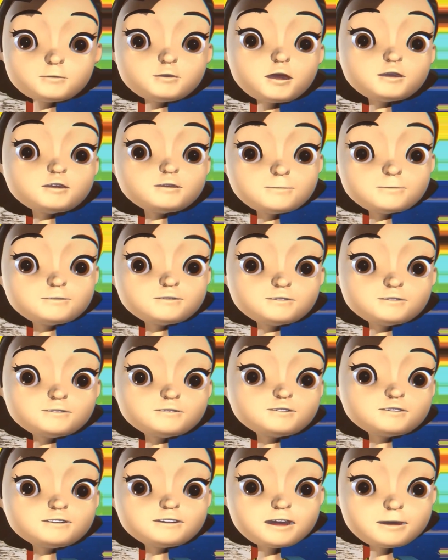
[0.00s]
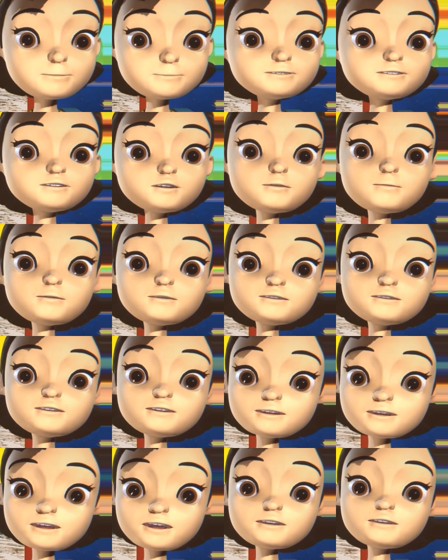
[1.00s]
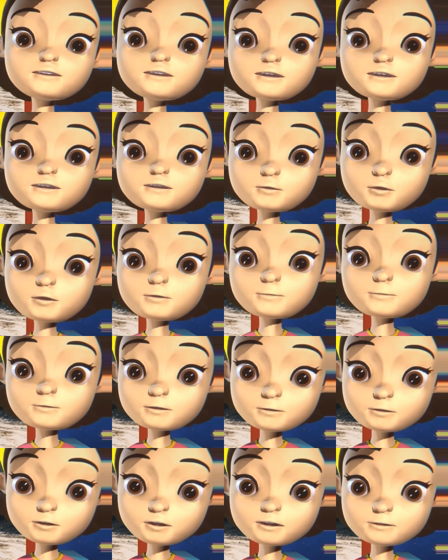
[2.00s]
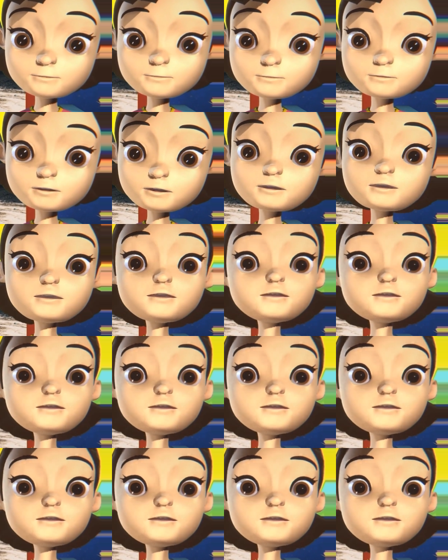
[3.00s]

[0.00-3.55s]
Water pollution happens almost exactly like soil pollution,